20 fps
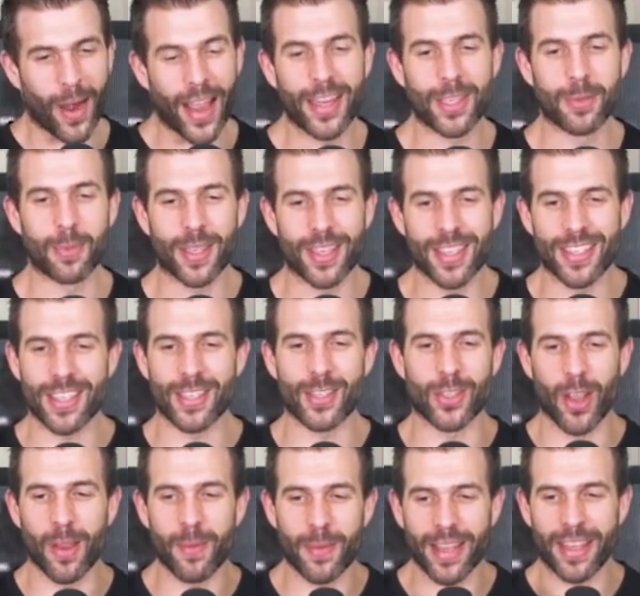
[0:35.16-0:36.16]
rage? Because there's
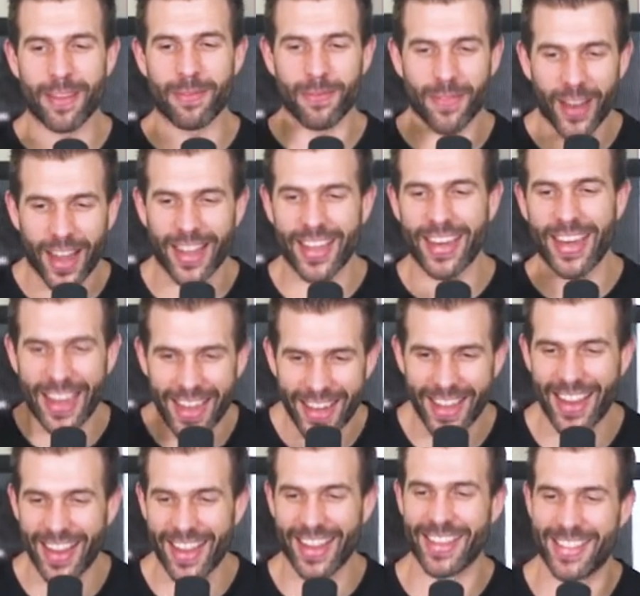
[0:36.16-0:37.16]
so many fucking
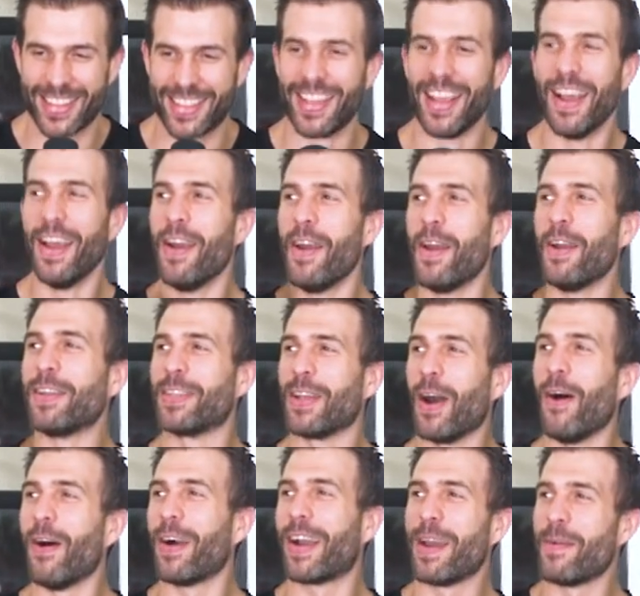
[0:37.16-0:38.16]
idiots who
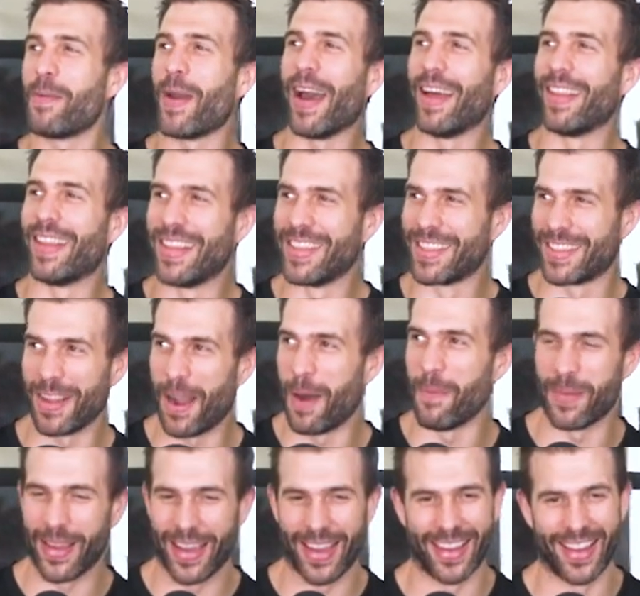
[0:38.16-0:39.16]
talk about this
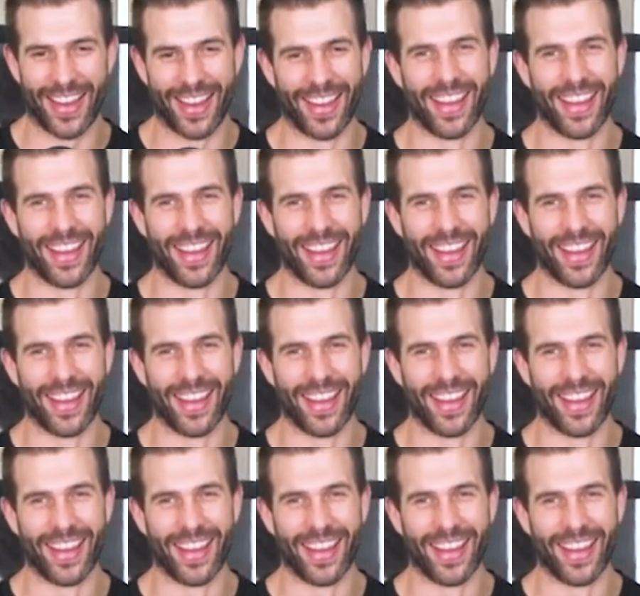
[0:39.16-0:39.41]
topic.